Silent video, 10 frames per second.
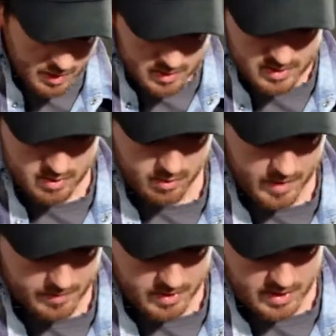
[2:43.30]
So
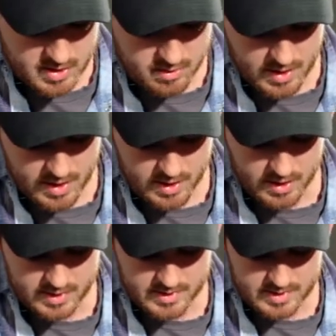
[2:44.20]
maybe let's try it
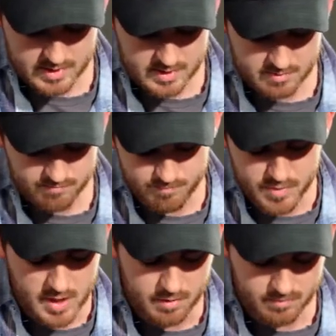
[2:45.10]
in
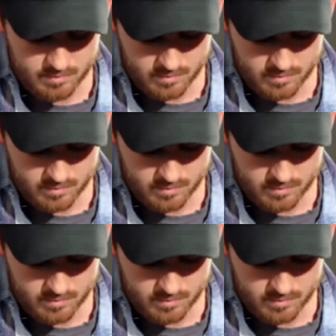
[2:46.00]
B.